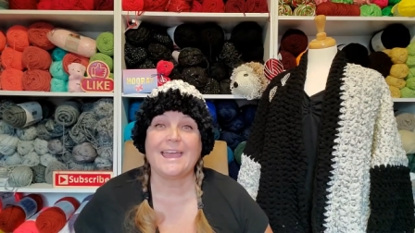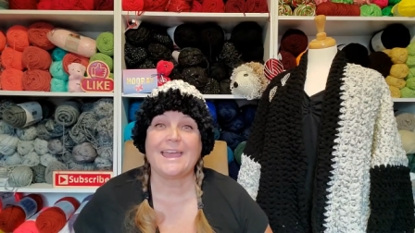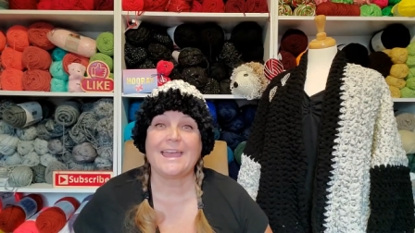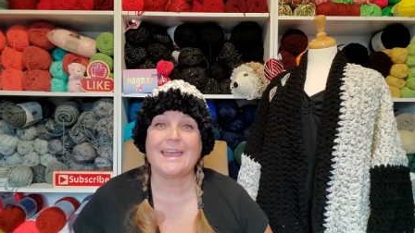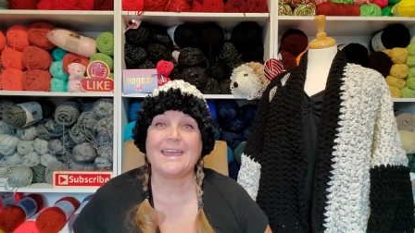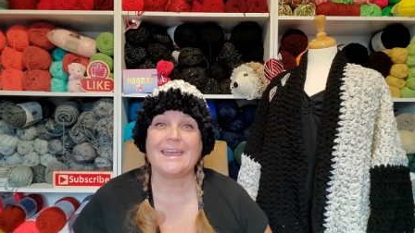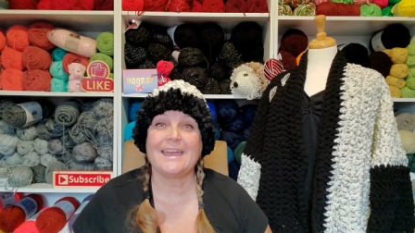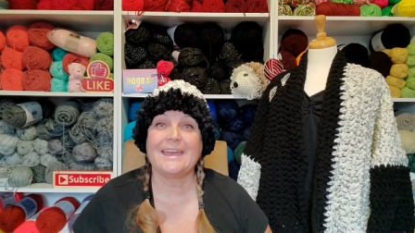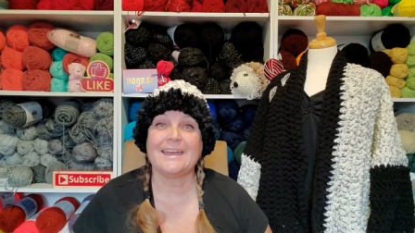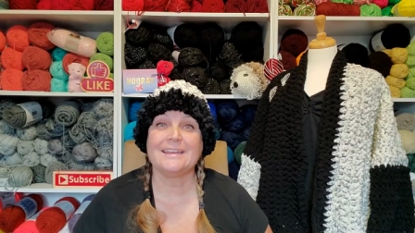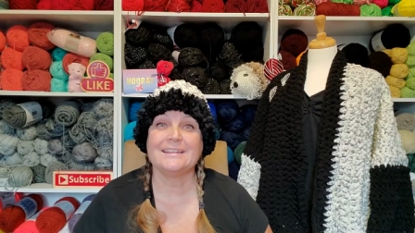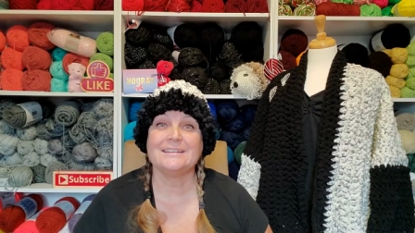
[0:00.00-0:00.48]

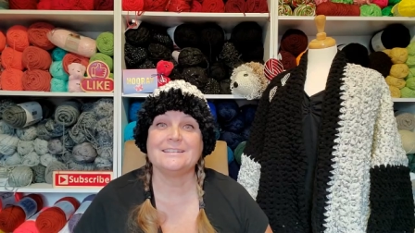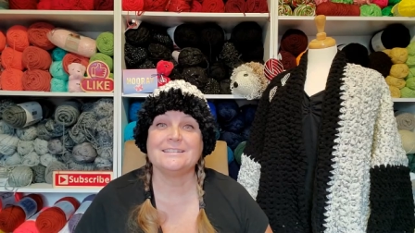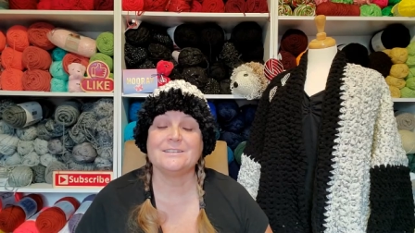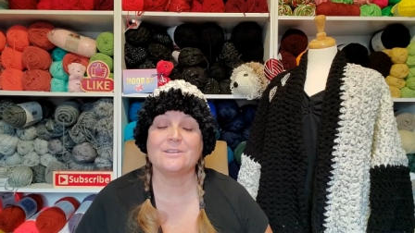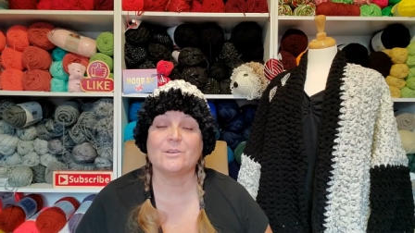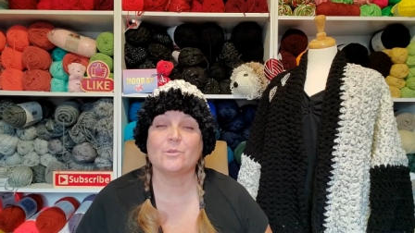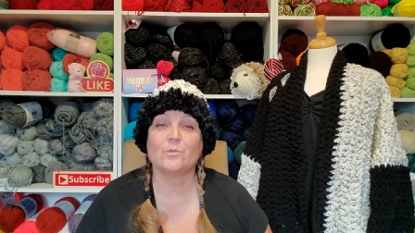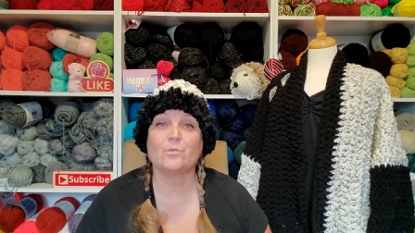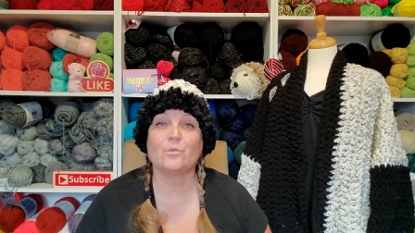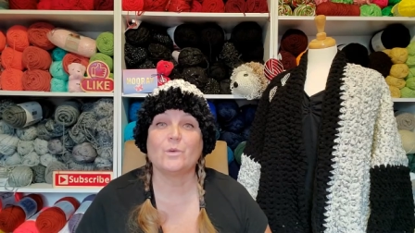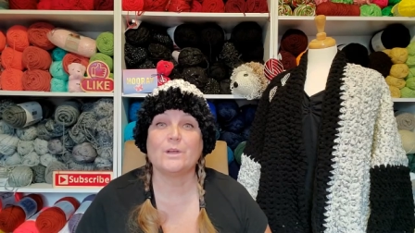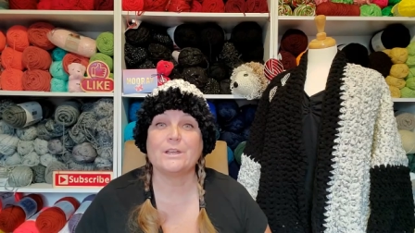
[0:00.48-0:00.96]
and
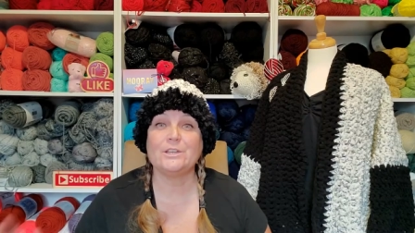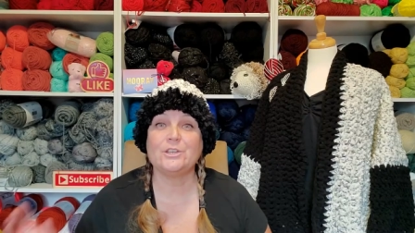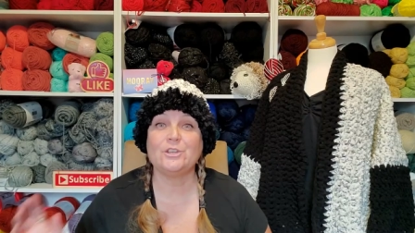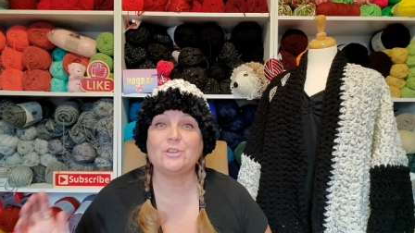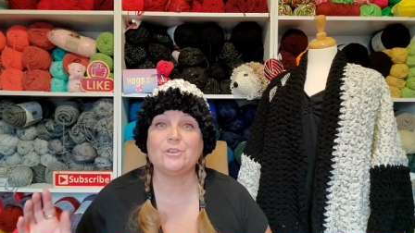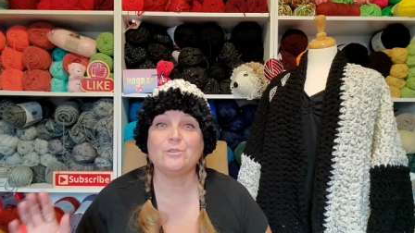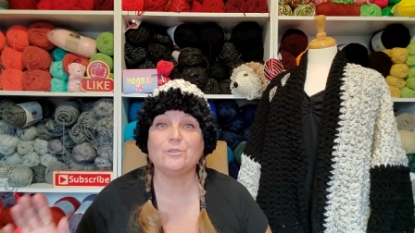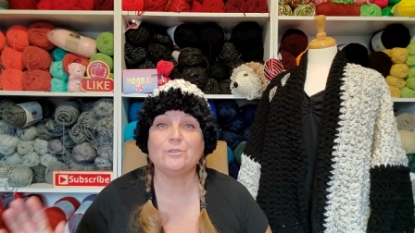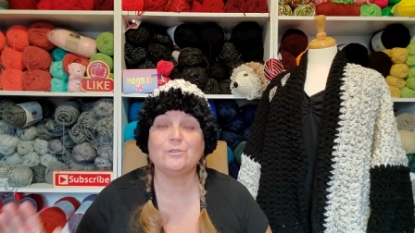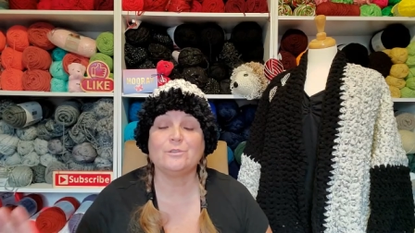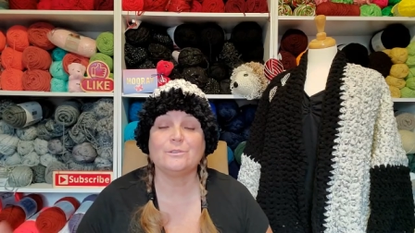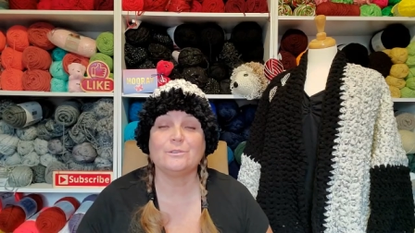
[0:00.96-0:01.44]
when
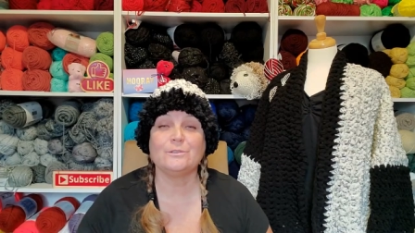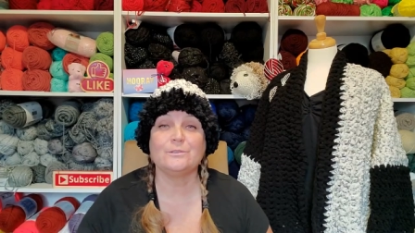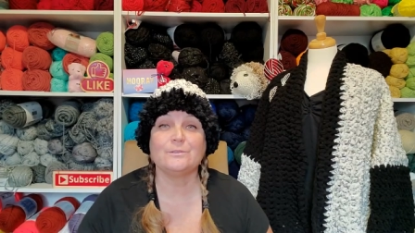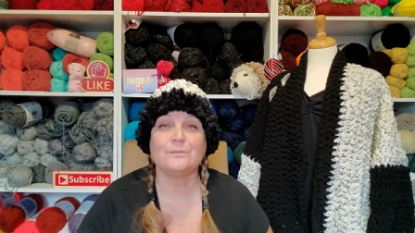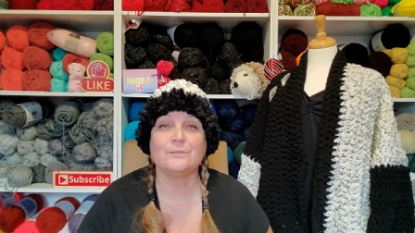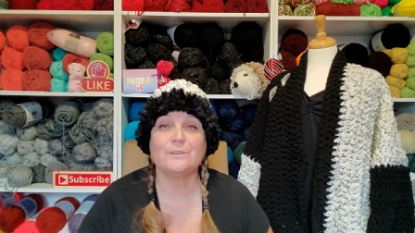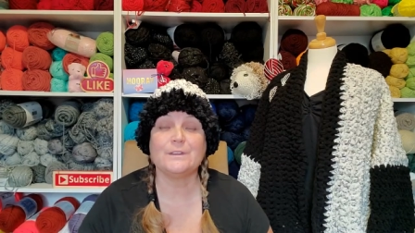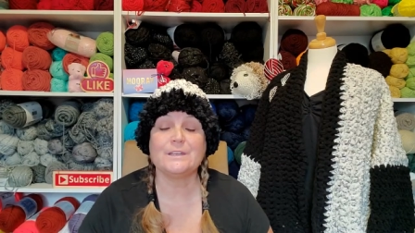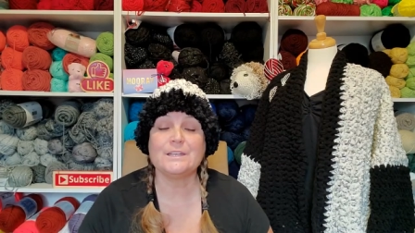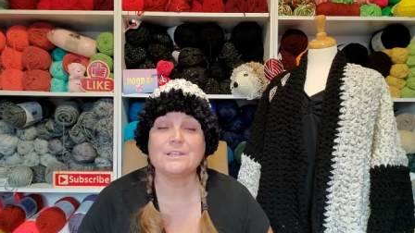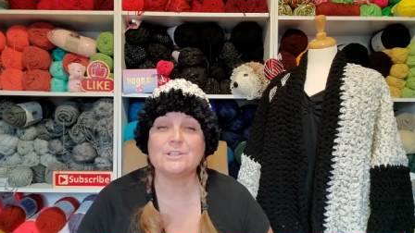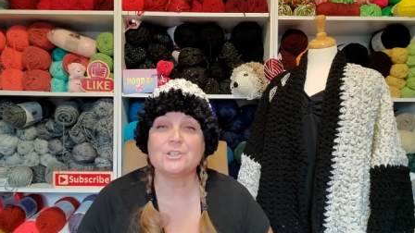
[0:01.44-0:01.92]
you
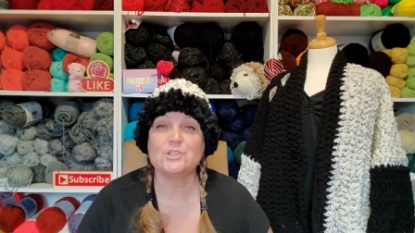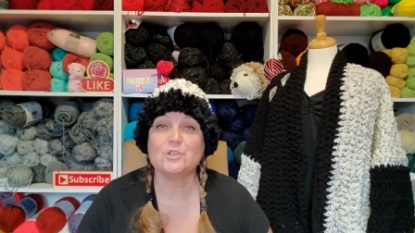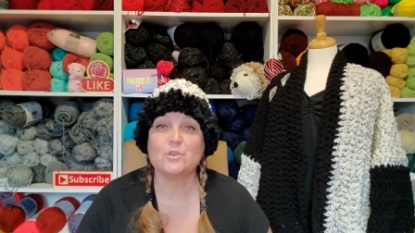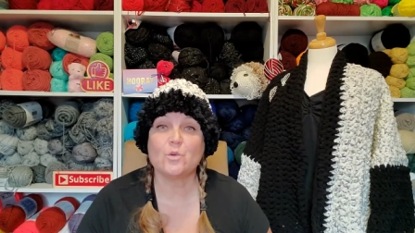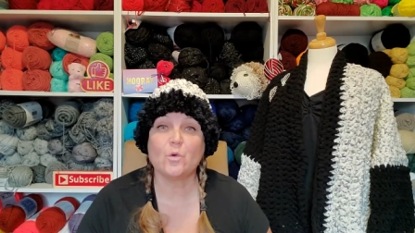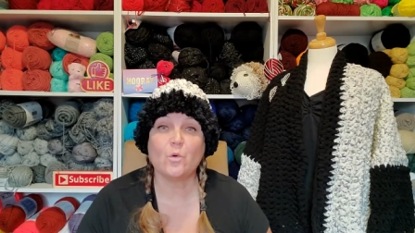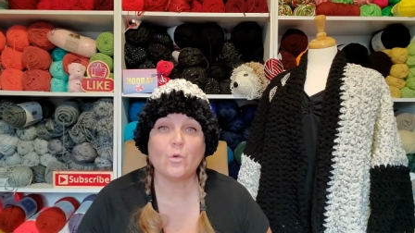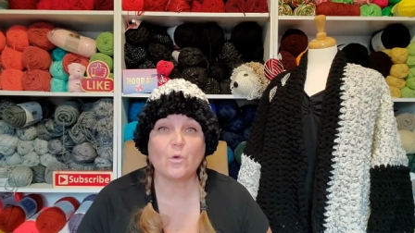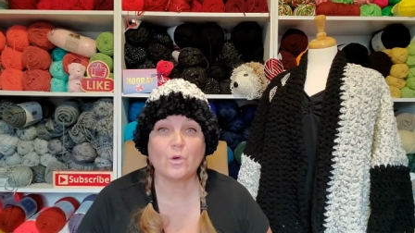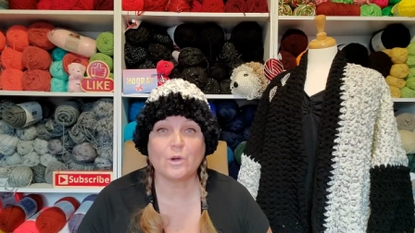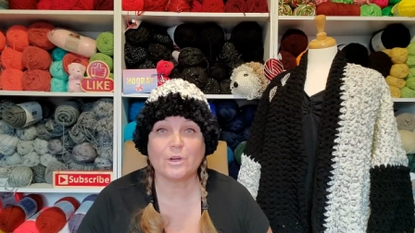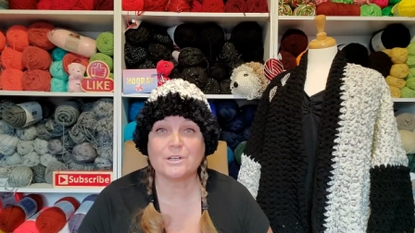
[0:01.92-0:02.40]
finish
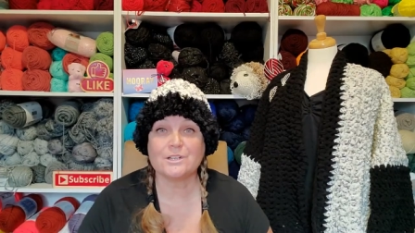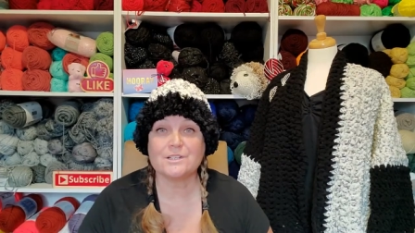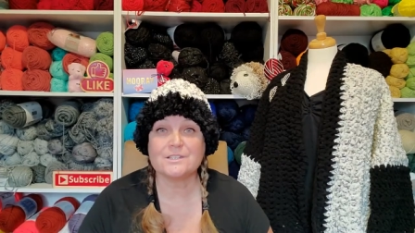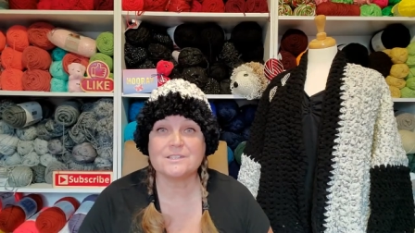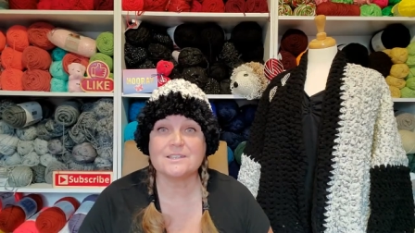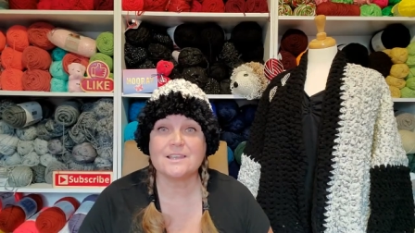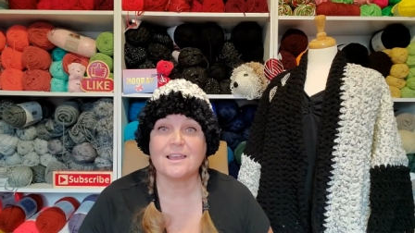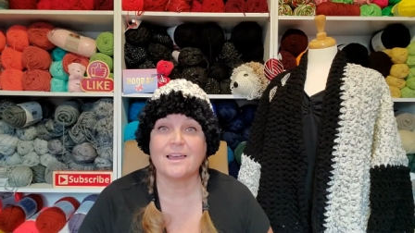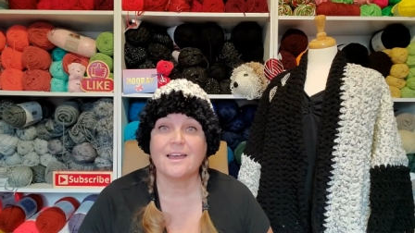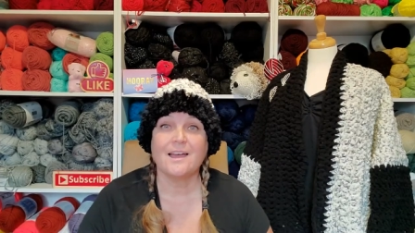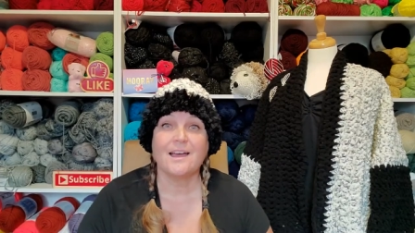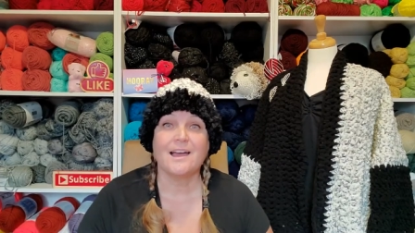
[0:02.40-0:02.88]
yours,